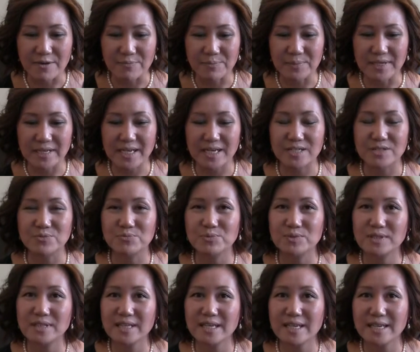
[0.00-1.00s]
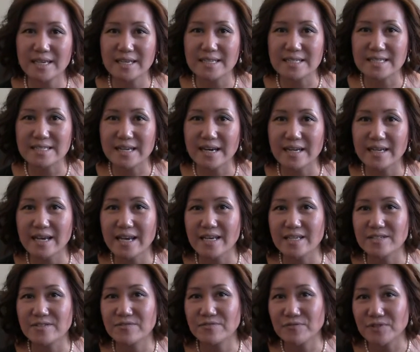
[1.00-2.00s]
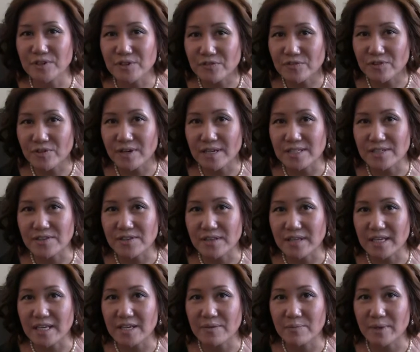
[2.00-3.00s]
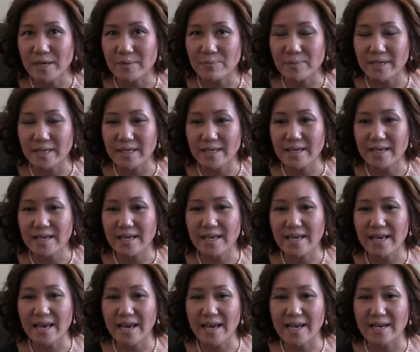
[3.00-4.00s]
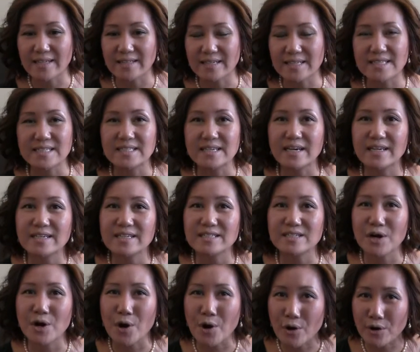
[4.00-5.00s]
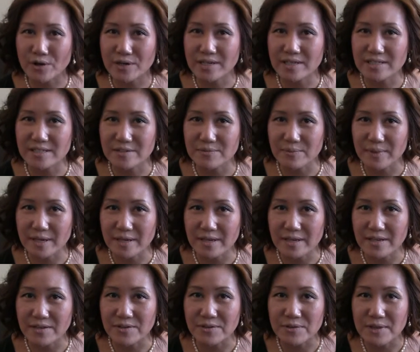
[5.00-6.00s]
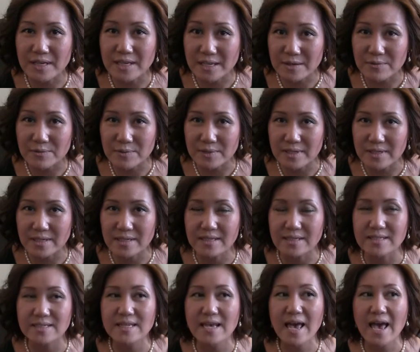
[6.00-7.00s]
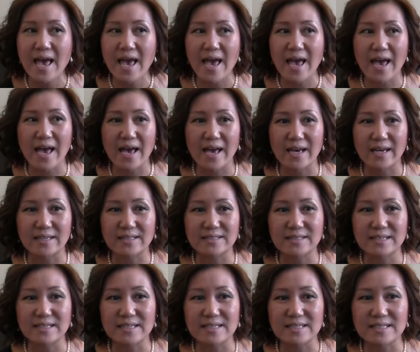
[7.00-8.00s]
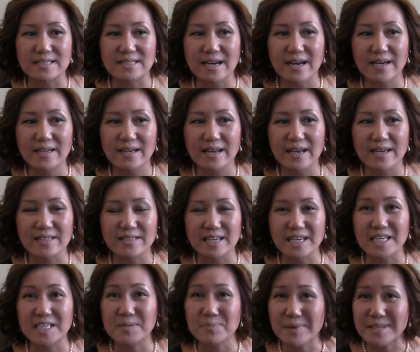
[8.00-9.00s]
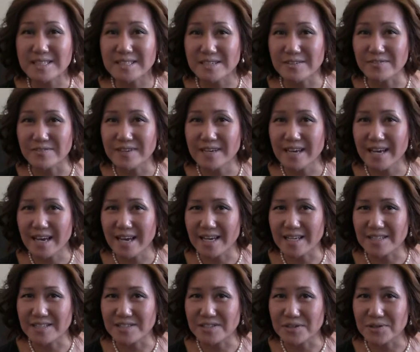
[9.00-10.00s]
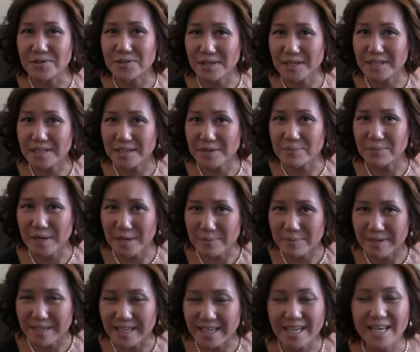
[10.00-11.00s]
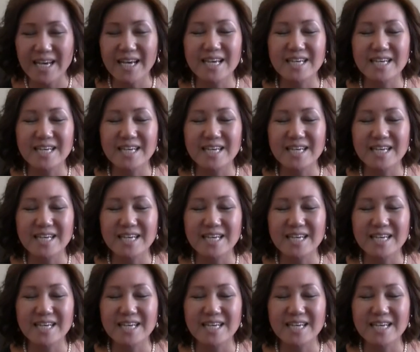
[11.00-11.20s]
Because really it's not as fearful as you think it may be, and it's not as hard as you think it is, and it's not as expensive as you think it may be.